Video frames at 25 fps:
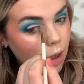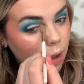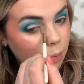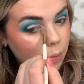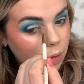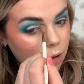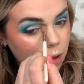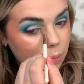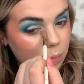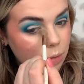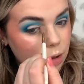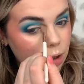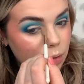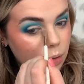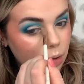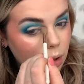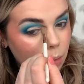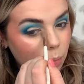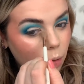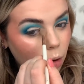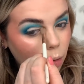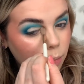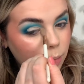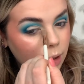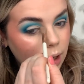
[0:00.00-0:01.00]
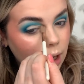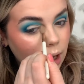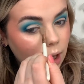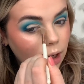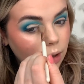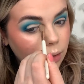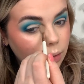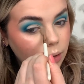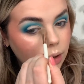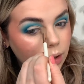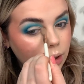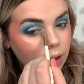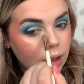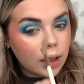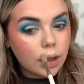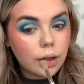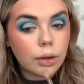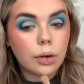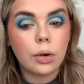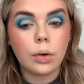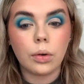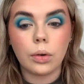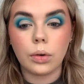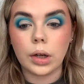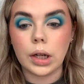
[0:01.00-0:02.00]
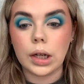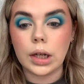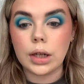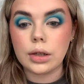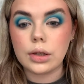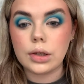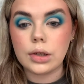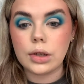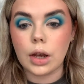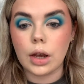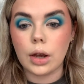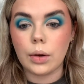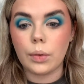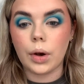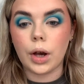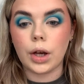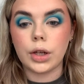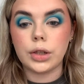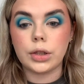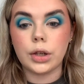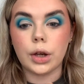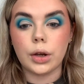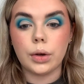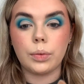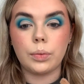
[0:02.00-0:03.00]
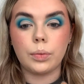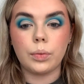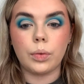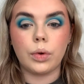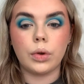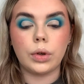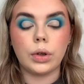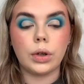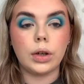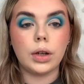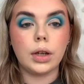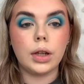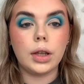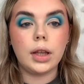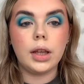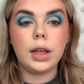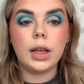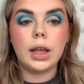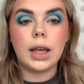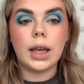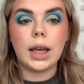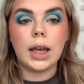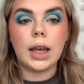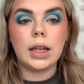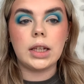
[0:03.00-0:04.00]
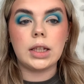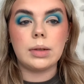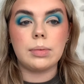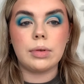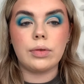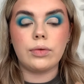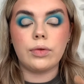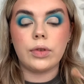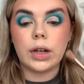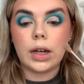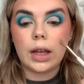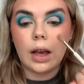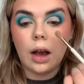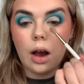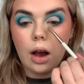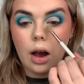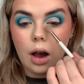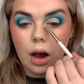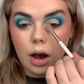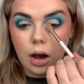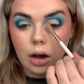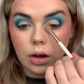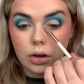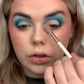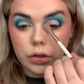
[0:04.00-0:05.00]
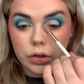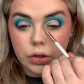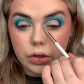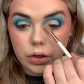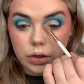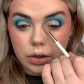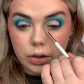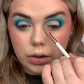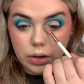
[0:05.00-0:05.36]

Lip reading: I'm going to be doing a pop of colour in the inner corner, so I don't want it to be really harsh.